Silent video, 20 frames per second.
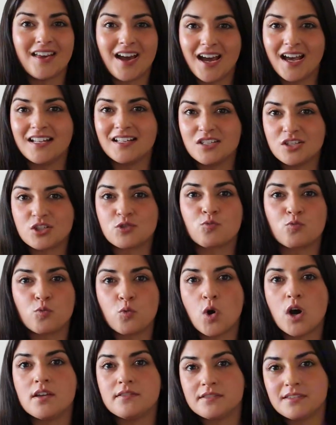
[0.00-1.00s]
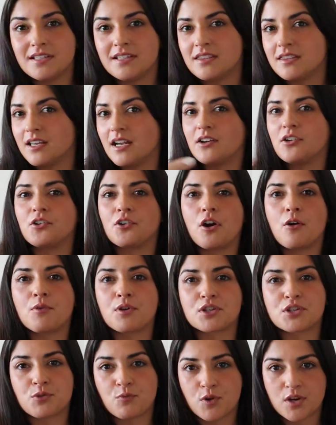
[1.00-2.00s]
That is what they are
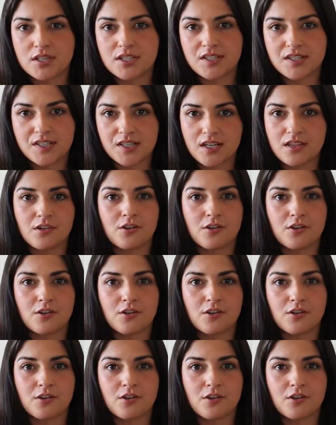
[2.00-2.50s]
going to want to see.